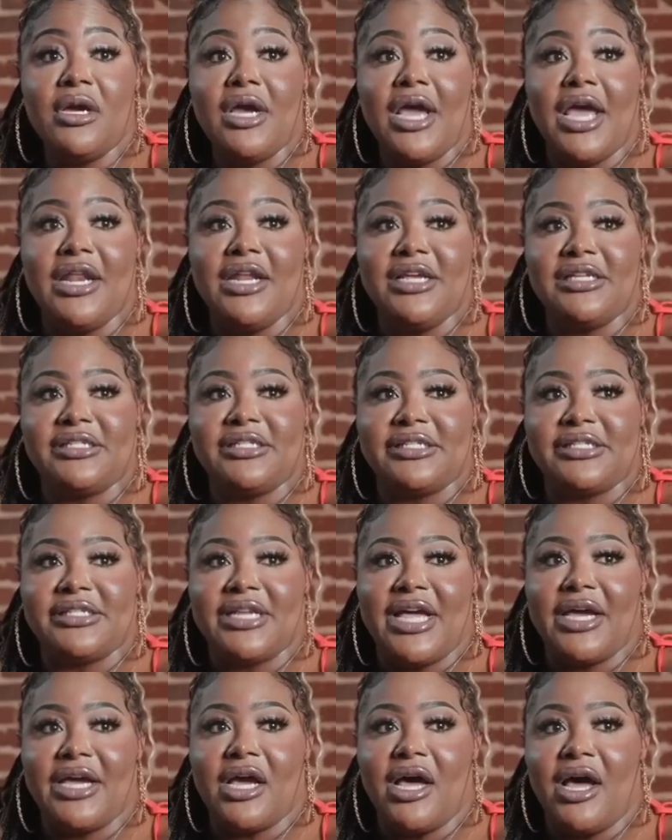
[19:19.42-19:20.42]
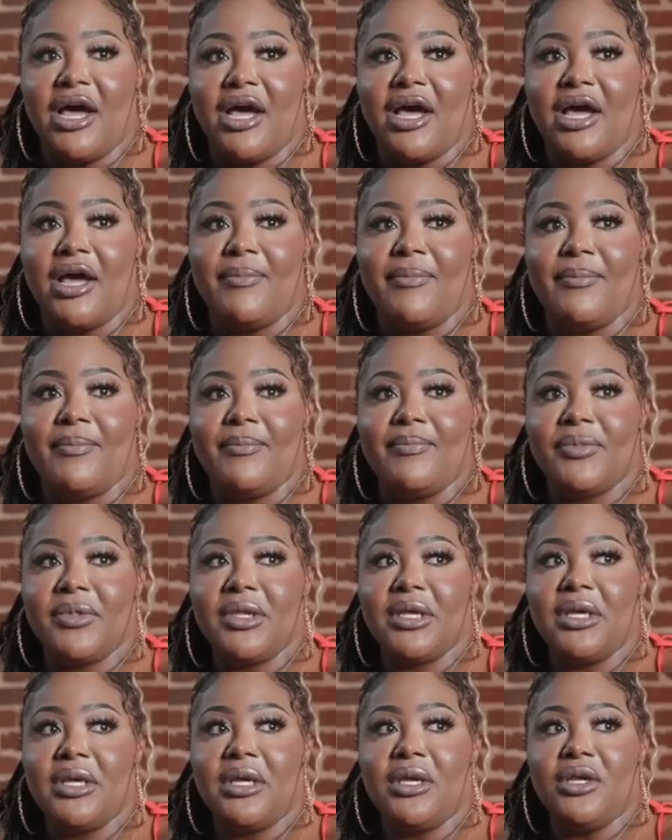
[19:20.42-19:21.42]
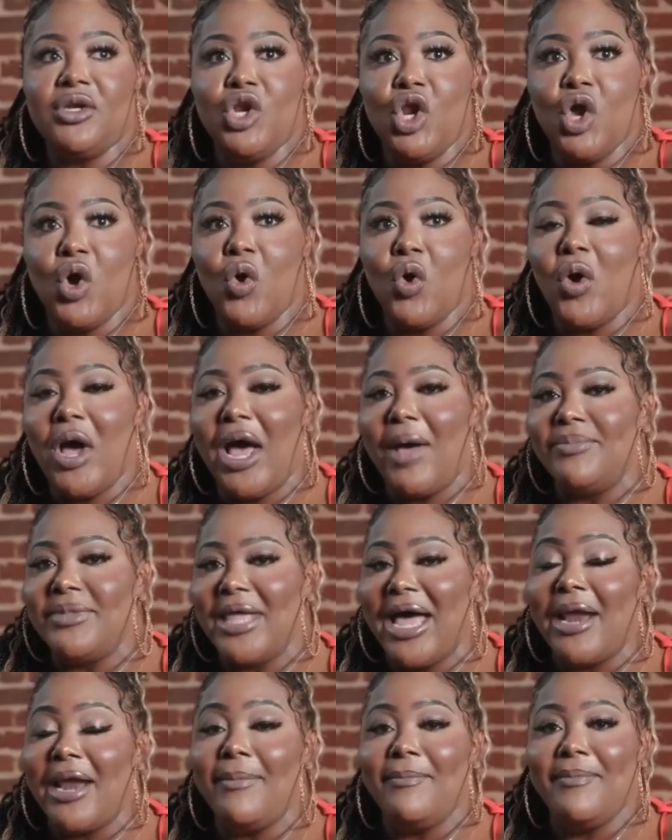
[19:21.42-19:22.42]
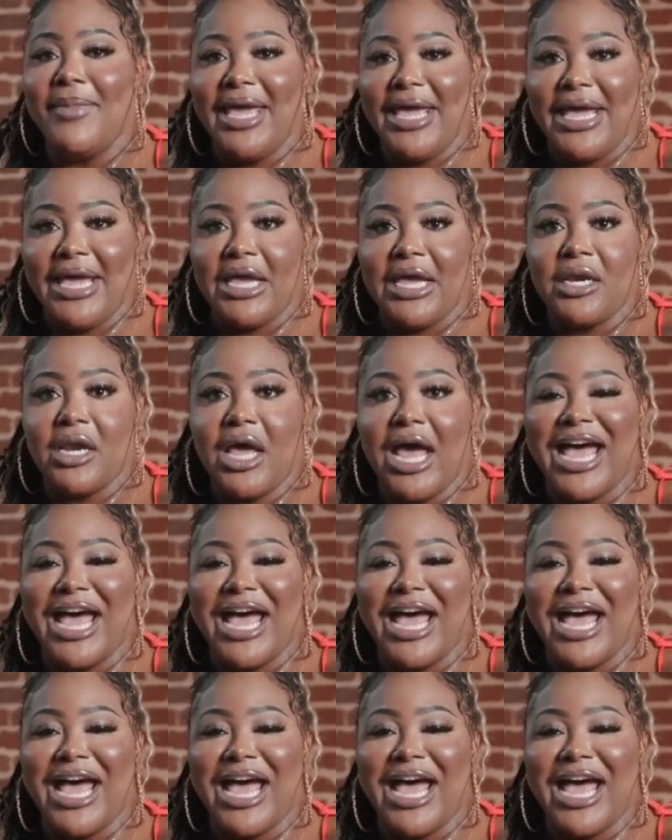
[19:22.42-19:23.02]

and it's just like um no, I'm not a man.